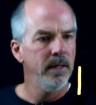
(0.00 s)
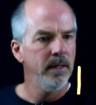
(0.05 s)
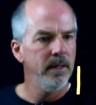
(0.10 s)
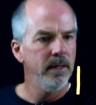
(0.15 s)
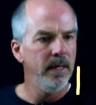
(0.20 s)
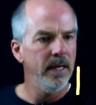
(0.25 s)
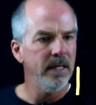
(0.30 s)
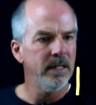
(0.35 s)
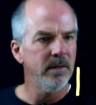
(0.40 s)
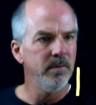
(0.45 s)

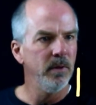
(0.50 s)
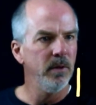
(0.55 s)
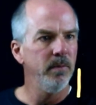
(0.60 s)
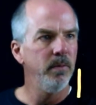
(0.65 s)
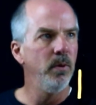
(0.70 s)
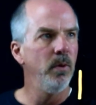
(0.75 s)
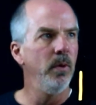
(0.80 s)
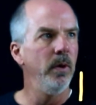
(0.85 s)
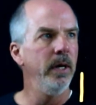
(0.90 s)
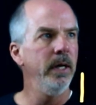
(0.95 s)
decimal
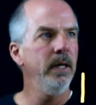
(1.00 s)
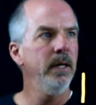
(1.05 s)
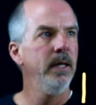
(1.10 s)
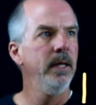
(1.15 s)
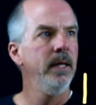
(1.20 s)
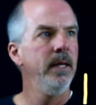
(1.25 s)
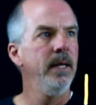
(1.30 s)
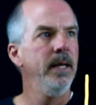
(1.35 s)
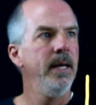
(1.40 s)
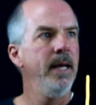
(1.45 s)
point,
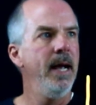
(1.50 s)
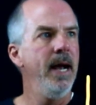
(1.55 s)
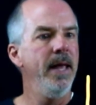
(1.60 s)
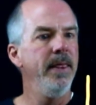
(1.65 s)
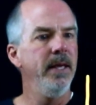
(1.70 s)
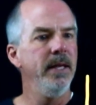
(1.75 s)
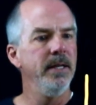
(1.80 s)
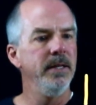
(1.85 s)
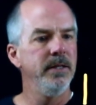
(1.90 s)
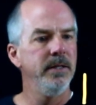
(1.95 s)
and
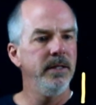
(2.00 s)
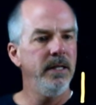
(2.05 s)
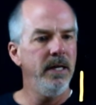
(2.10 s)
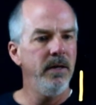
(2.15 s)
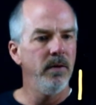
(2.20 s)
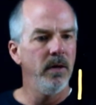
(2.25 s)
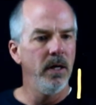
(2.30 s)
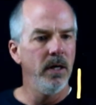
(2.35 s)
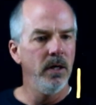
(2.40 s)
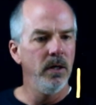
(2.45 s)
then
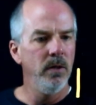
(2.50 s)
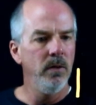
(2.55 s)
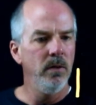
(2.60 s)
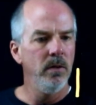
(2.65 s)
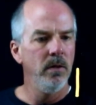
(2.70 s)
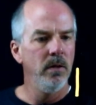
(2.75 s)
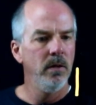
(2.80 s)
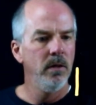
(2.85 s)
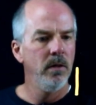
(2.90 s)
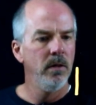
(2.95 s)

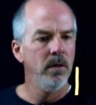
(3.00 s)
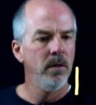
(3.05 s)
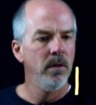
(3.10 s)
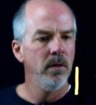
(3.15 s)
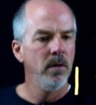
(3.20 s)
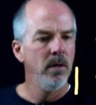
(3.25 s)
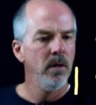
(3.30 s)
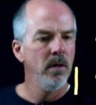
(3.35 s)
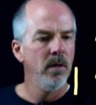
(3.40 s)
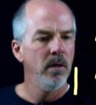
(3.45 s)

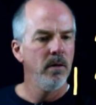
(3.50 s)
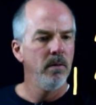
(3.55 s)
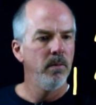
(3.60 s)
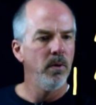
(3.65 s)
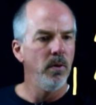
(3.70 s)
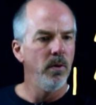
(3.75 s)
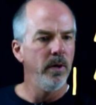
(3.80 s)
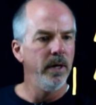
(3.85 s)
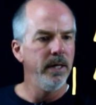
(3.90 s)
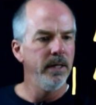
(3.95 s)

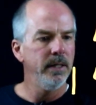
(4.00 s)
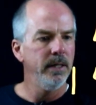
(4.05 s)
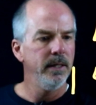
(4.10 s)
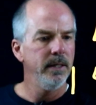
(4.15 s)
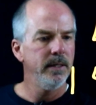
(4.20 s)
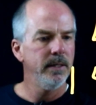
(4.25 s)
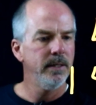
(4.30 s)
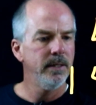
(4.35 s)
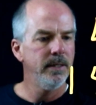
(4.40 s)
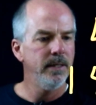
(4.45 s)

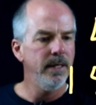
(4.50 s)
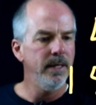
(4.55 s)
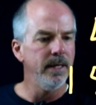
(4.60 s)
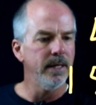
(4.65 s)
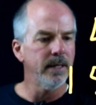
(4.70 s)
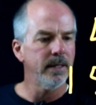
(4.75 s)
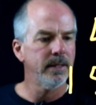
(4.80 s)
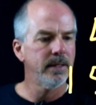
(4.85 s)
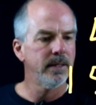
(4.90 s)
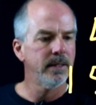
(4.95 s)

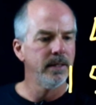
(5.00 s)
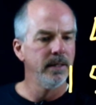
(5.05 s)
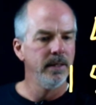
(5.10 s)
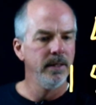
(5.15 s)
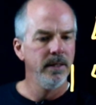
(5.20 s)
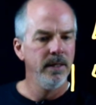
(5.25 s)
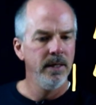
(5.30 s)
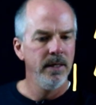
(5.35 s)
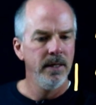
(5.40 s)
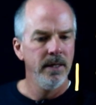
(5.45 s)
0.6,
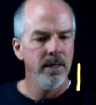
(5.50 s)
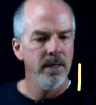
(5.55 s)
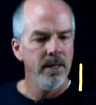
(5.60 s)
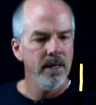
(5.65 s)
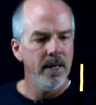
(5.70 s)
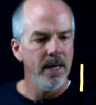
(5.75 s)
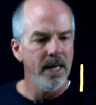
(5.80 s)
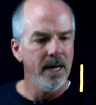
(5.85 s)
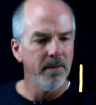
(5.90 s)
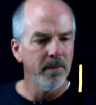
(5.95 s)

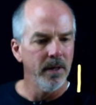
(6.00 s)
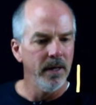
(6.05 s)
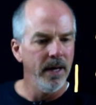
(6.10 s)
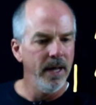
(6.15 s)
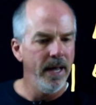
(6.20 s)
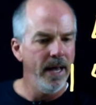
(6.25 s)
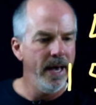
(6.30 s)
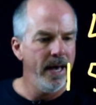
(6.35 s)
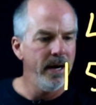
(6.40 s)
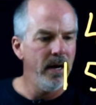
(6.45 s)
and I'm going to
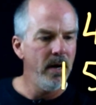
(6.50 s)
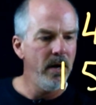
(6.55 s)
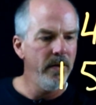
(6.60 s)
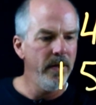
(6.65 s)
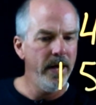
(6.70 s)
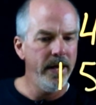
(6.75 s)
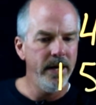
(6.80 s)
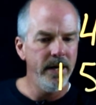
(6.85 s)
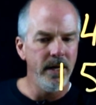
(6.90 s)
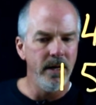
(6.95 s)
add all
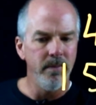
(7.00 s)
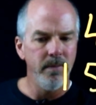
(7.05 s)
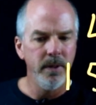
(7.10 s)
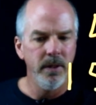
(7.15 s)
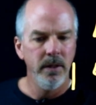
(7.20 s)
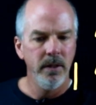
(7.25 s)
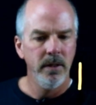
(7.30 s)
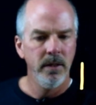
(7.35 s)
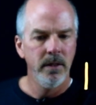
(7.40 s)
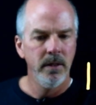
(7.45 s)
that up.
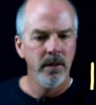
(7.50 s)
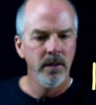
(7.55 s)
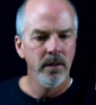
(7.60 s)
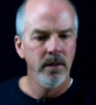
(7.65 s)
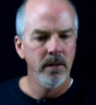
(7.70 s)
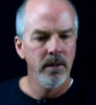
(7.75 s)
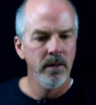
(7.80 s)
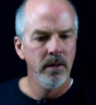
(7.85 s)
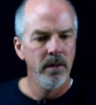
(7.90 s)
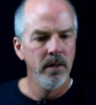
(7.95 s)

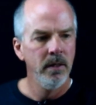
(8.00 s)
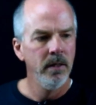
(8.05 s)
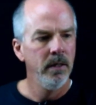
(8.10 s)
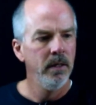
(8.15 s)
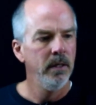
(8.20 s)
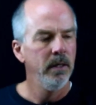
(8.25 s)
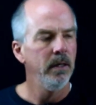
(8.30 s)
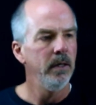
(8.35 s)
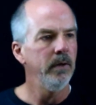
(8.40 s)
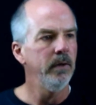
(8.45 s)

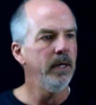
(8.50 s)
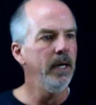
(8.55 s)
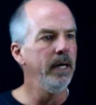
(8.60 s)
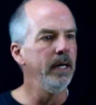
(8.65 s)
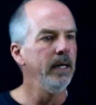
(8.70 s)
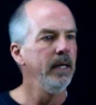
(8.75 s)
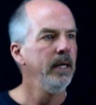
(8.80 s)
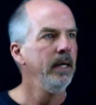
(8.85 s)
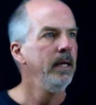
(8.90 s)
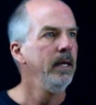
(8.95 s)

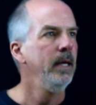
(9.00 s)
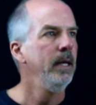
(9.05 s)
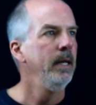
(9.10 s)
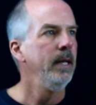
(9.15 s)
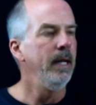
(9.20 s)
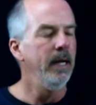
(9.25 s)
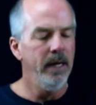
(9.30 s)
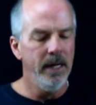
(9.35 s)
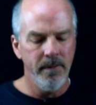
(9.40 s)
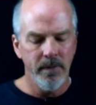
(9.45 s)
Okay,
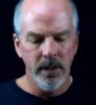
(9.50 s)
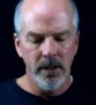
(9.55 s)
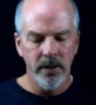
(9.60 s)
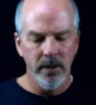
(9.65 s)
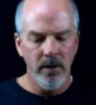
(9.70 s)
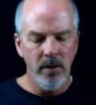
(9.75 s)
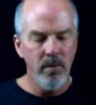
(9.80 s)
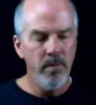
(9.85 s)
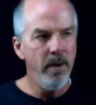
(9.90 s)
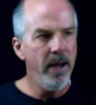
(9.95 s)
now I'm going to
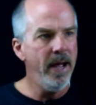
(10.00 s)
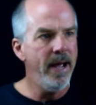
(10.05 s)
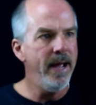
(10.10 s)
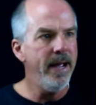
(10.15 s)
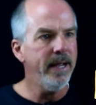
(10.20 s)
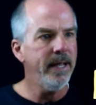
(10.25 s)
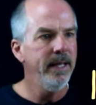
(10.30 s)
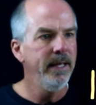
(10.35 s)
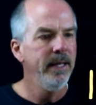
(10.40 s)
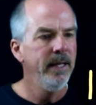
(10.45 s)
go
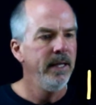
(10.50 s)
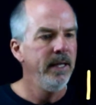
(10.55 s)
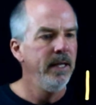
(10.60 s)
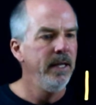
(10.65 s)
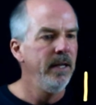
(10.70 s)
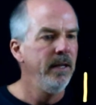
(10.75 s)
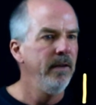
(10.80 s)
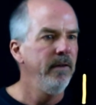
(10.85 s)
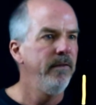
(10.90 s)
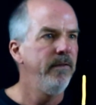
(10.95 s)
back,
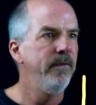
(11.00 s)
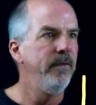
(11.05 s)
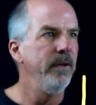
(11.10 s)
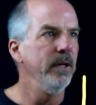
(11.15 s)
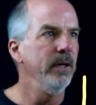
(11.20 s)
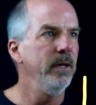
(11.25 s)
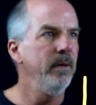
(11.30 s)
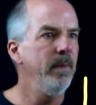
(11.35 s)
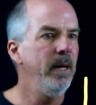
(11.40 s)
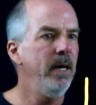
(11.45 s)

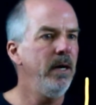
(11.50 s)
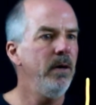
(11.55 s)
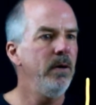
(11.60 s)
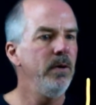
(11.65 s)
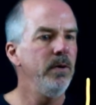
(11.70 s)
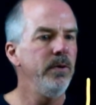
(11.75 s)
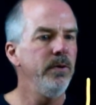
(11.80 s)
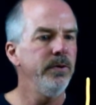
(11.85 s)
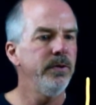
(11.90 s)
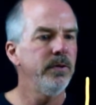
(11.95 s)
fill in my
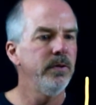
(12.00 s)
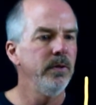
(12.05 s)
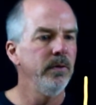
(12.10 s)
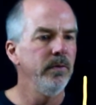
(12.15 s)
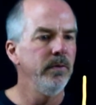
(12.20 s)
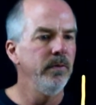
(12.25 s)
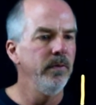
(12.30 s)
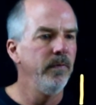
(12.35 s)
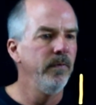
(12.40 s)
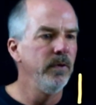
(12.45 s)
holes
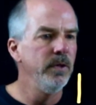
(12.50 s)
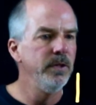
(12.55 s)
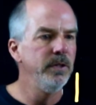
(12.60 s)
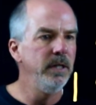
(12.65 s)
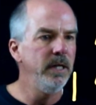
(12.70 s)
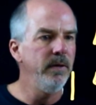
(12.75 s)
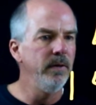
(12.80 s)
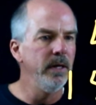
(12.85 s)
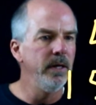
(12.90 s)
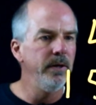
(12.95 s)
with
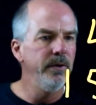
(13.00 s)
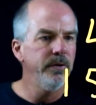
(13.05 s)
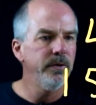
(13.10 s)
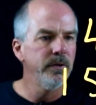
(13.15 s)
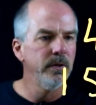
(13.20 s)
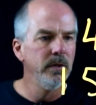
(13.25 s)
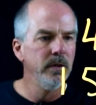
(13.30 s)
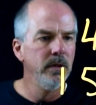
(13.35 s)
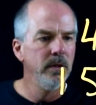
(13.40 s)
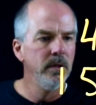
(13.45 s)
zeros.